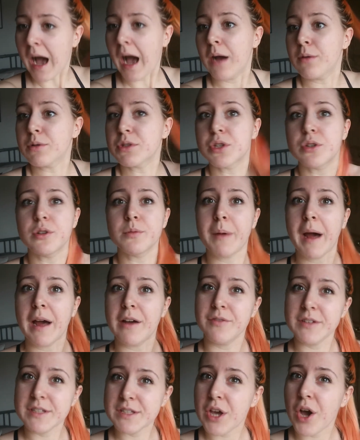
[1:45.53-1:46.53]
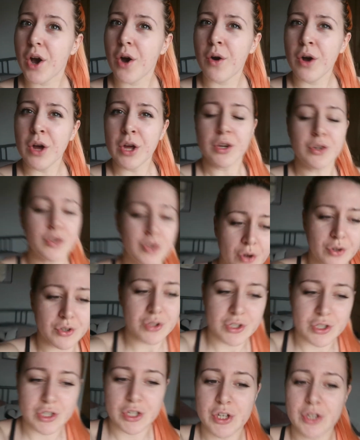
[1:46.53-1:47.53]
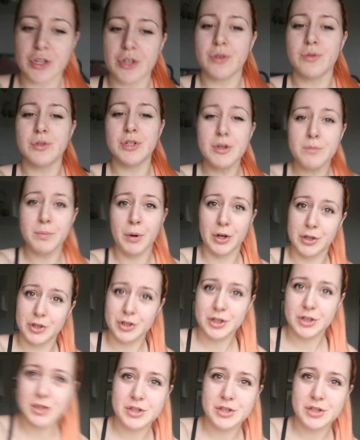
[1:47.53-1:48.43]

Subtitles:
I was told by a physio not to do push.